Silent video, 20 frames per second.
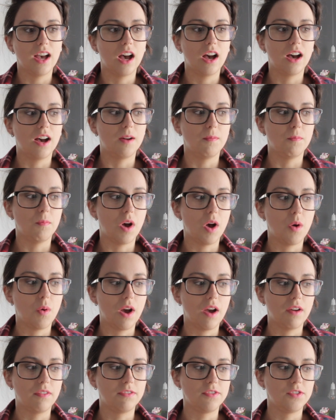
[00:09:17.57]
I'll
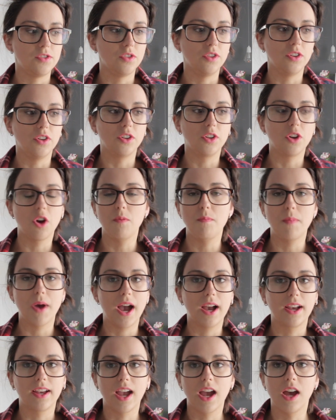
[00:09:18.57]
have to go
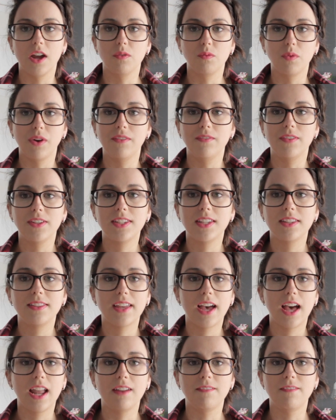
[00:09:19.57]
back and revisit
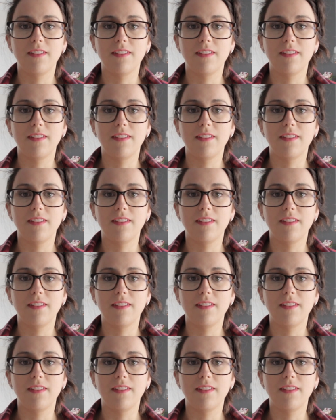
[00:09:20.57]
that.